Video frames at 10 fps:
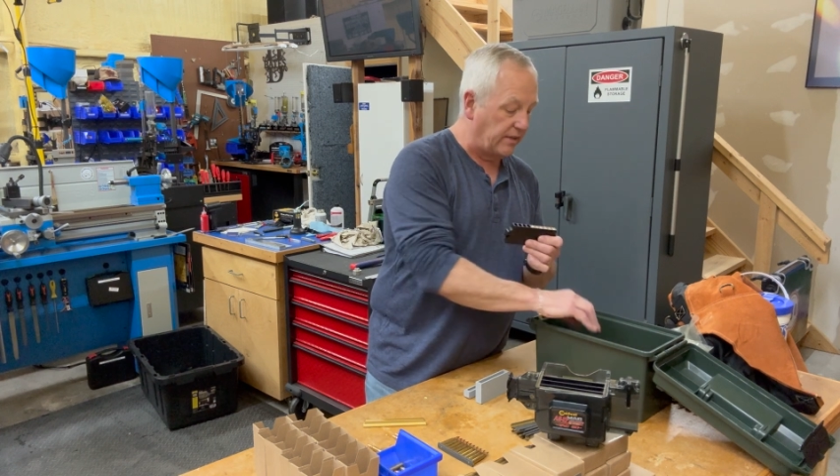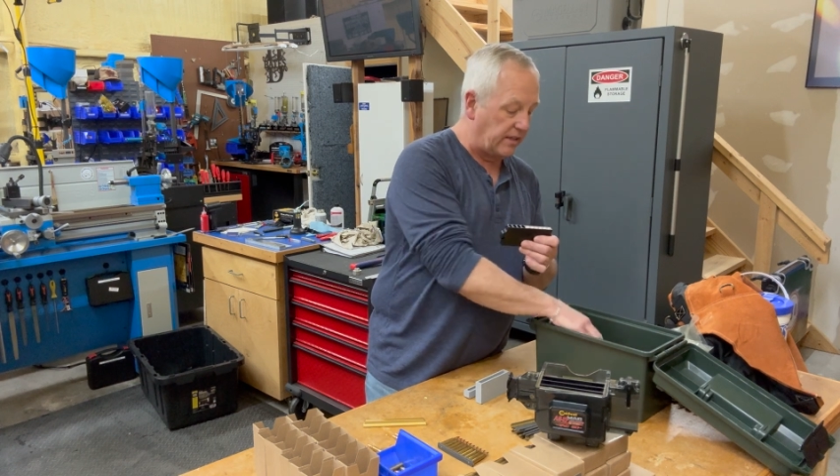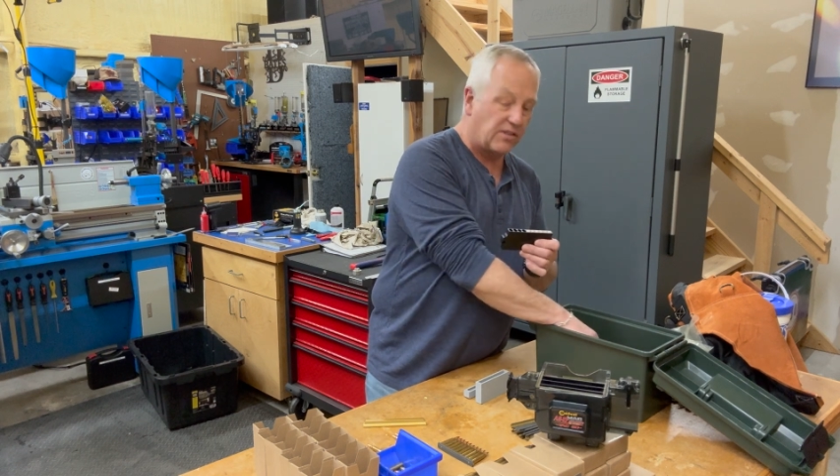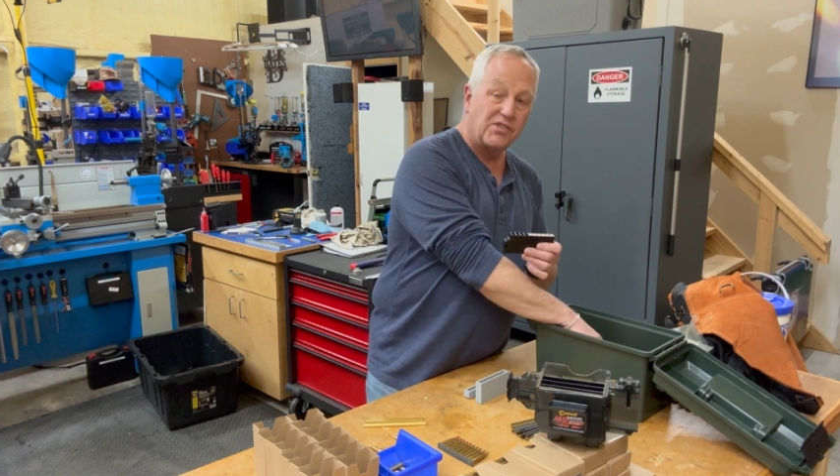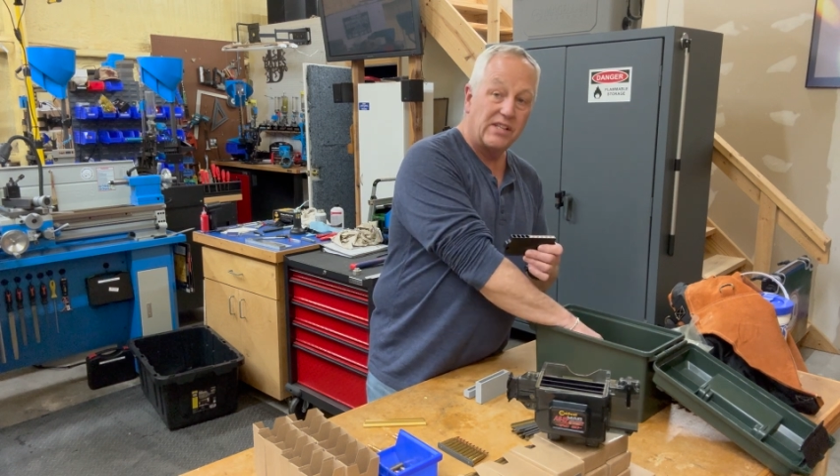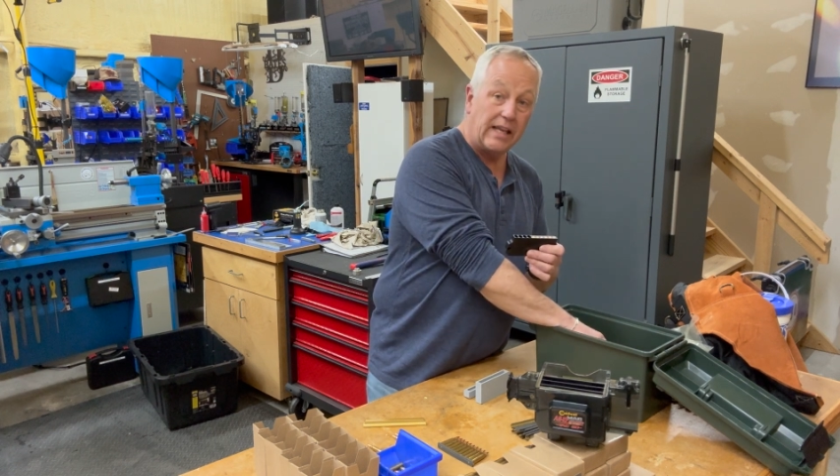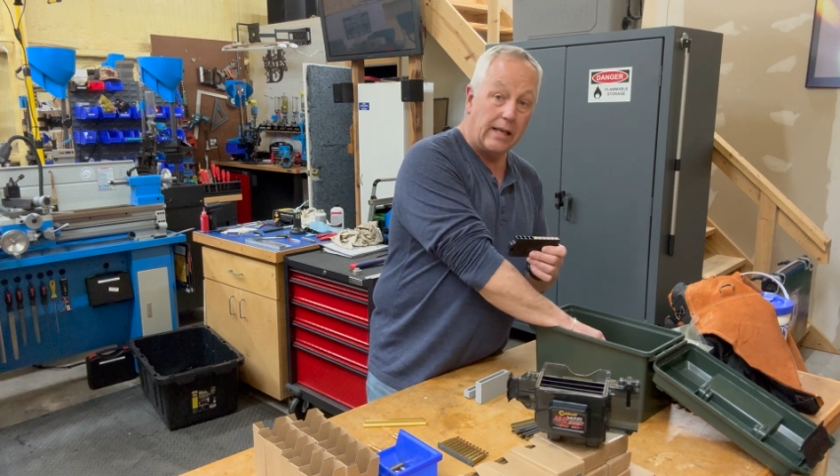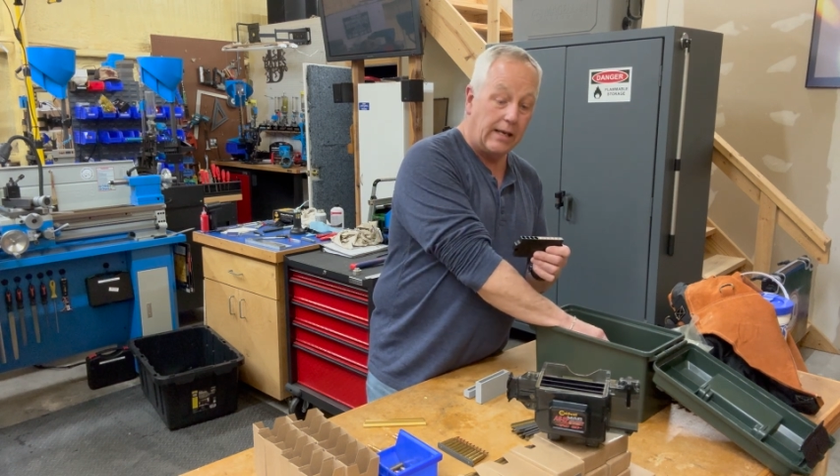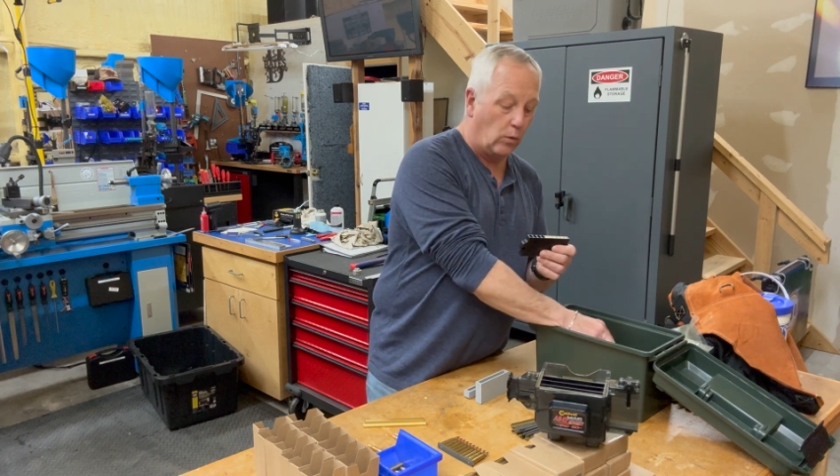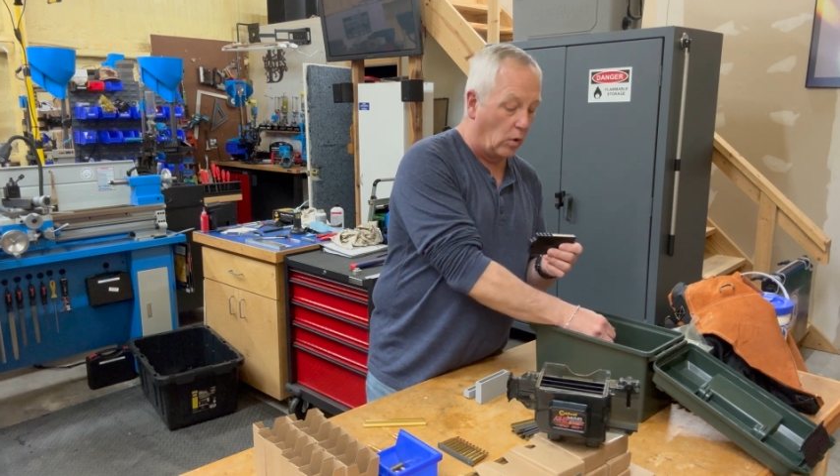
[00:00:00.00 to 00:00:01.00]
this
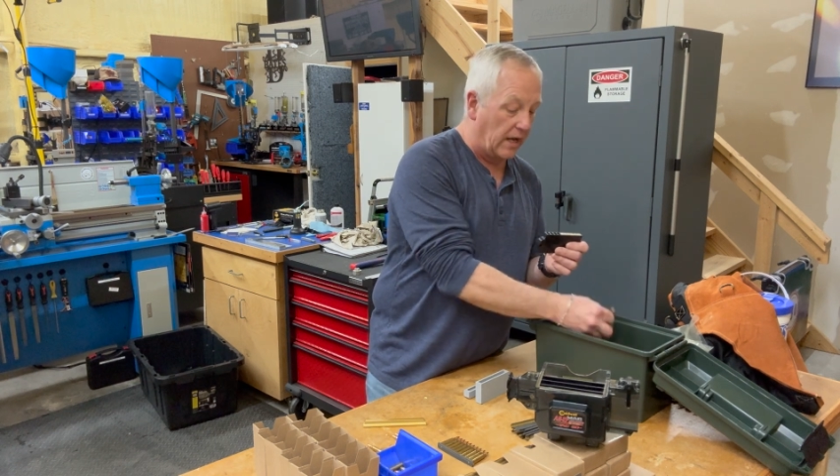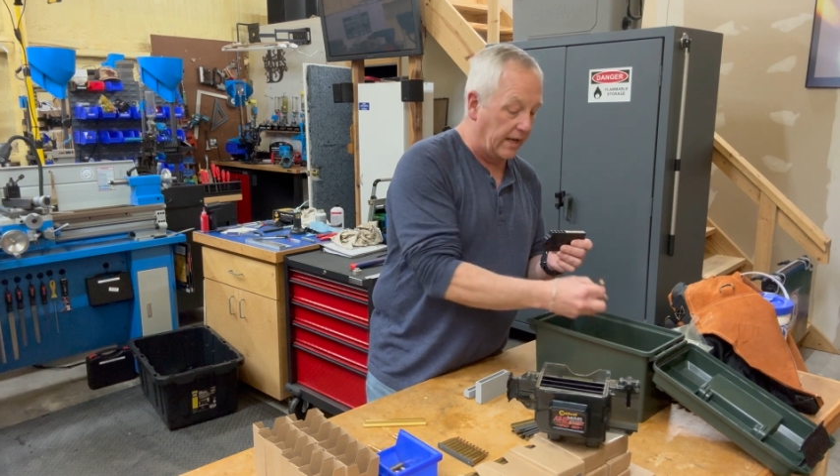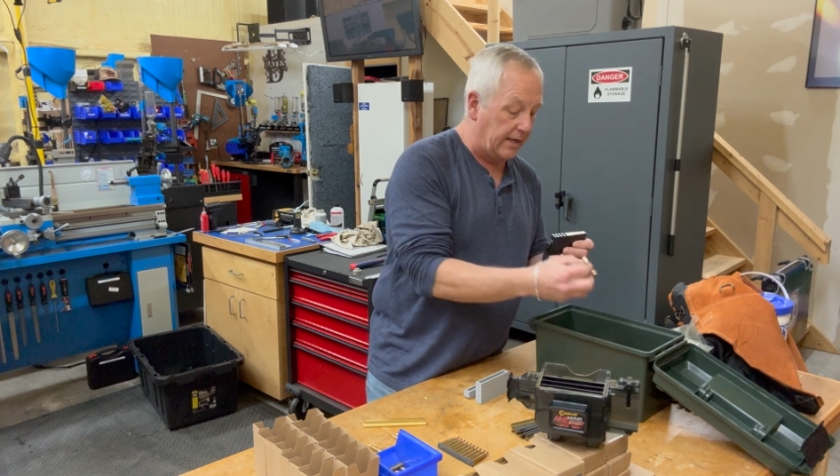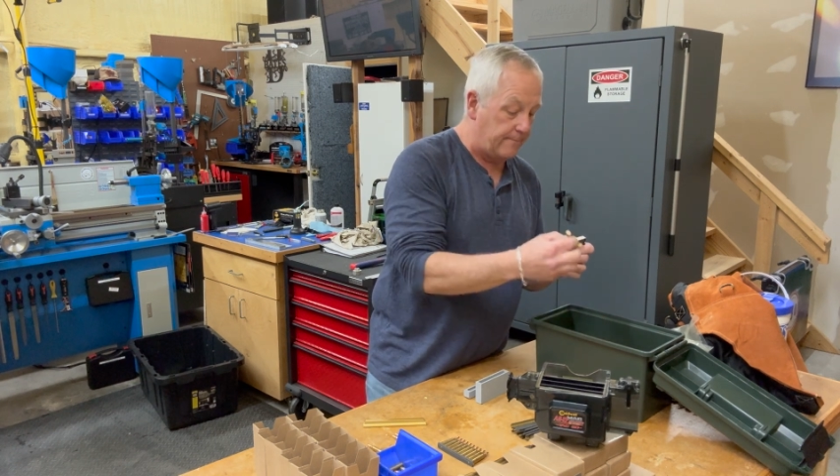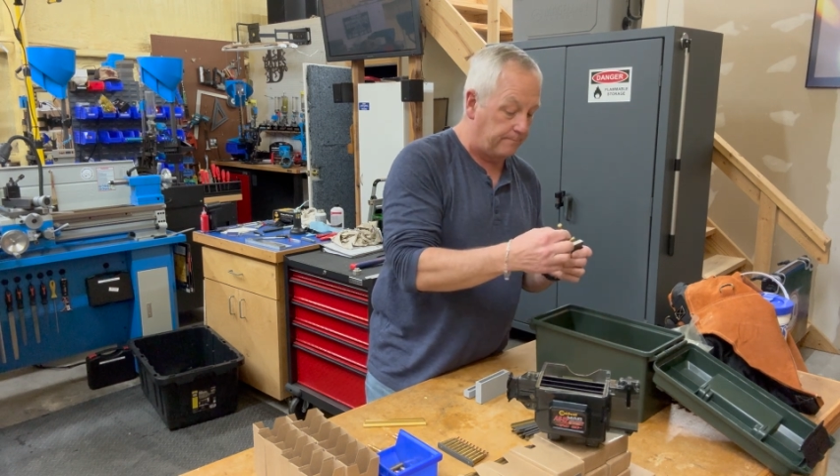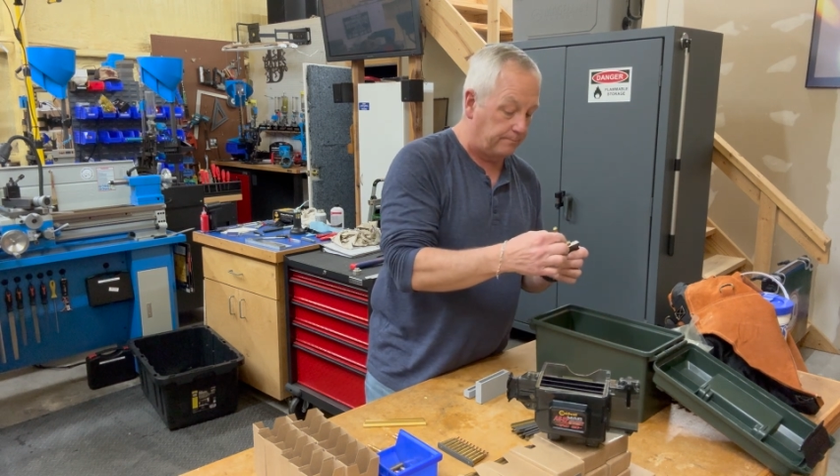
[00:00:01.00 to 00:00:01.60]
anyway,